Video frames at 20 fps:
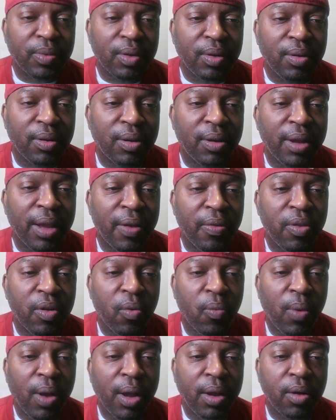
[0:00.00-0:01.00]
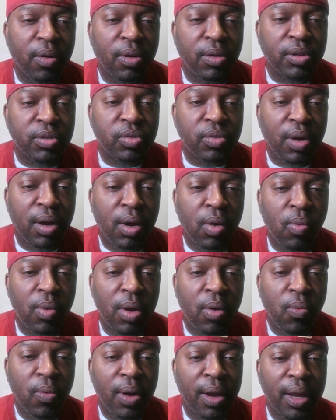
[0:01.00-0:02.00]
I'm going to have them write or draw
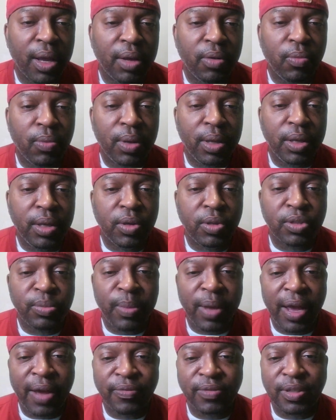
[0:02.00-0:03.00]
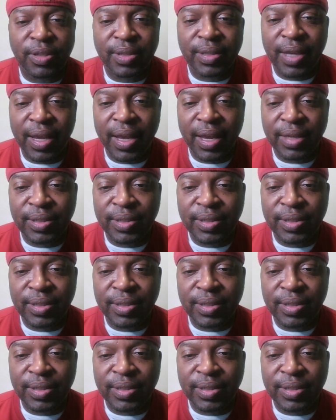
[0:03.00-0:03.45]
one way we use math today